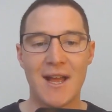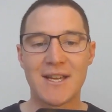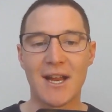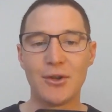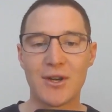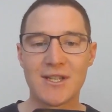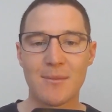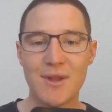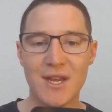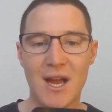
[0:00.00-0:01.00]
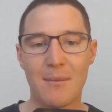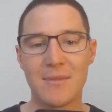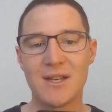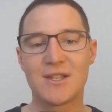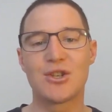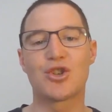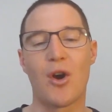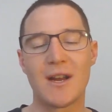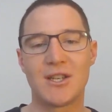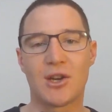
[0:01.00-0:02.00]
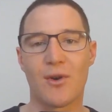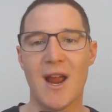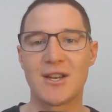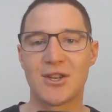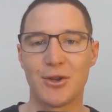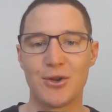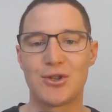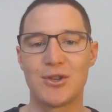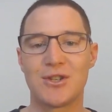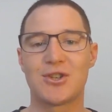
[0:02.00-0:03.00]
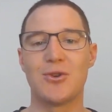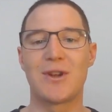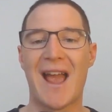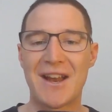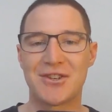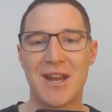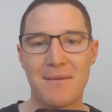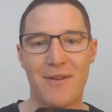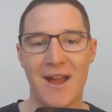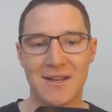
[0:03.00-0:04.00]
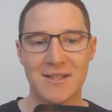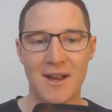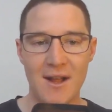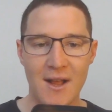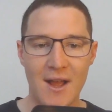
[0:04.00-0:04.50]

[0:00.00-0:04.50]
Take a look at some of the companies trying to create solutions to catch deepfakes.